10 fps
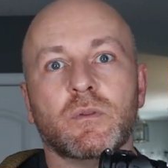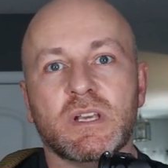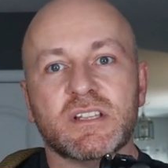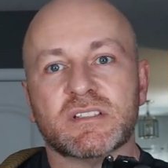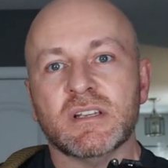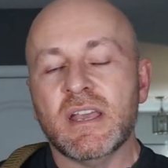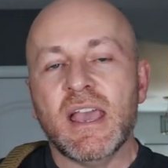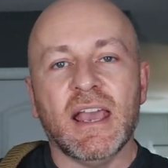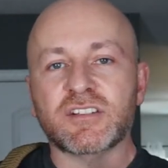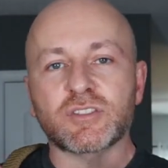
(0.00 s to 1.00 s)
is,
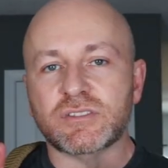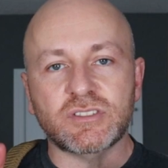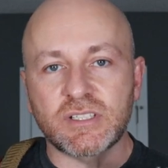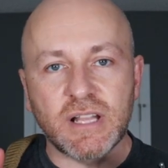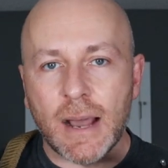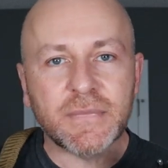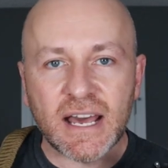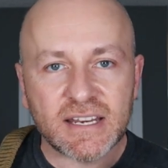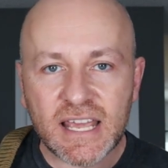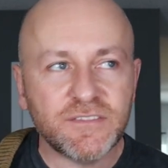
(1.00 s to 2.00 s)
and I'm
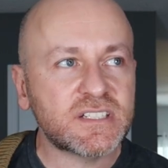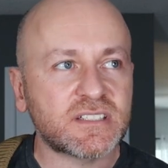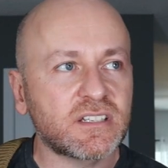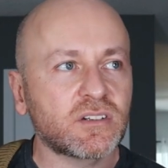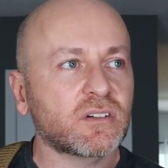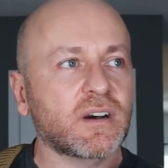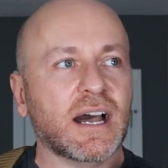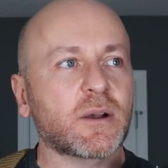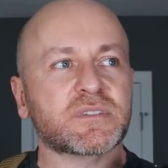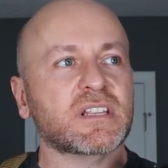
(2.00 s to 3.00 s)
not a Navy SEAL,
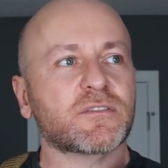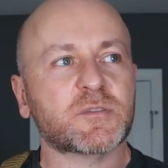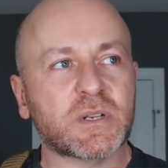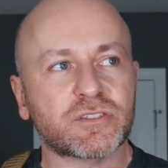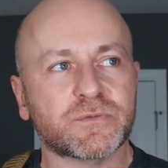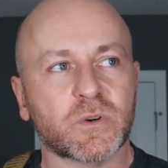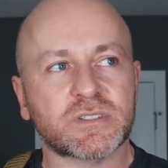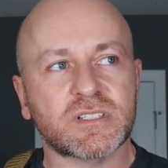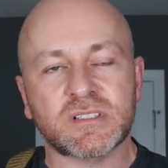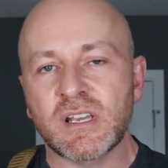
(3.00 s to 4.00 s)
I was never Special
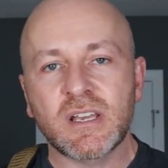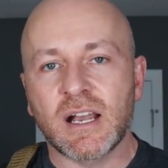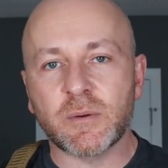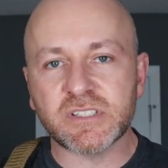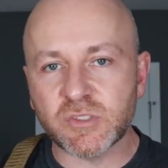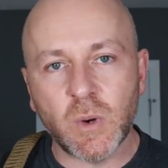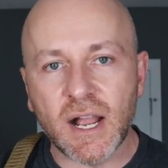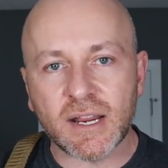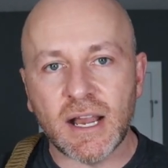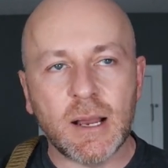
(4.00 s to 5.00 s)
Forces, I was a
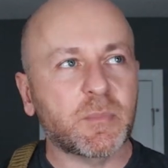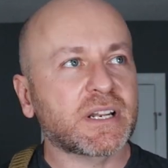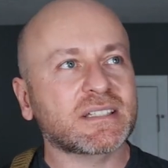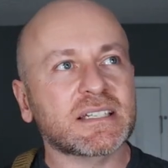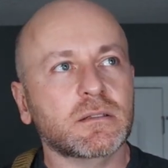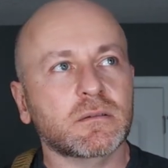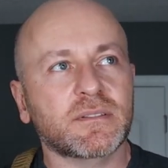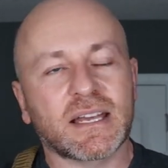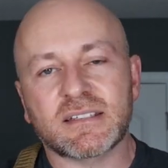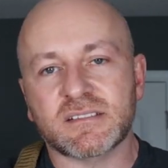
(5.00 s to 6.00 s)
SWAT cop, but it
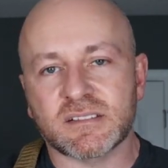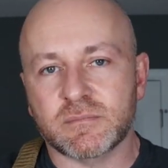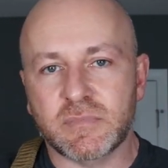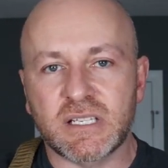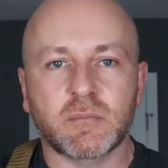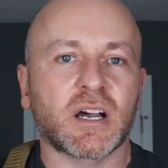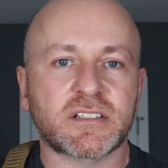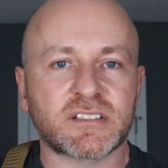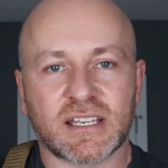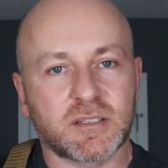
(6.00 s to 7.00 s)
didn't, that doesn't mean
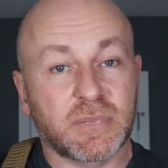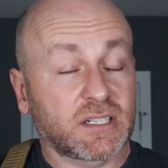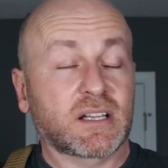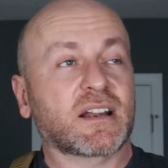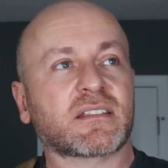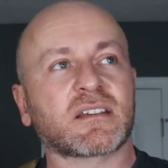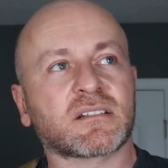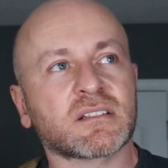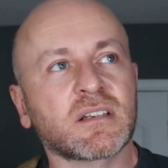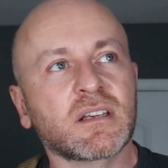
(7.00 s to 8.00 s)
much, that can mean a lot of
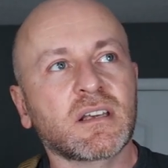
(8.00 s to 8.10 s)
things.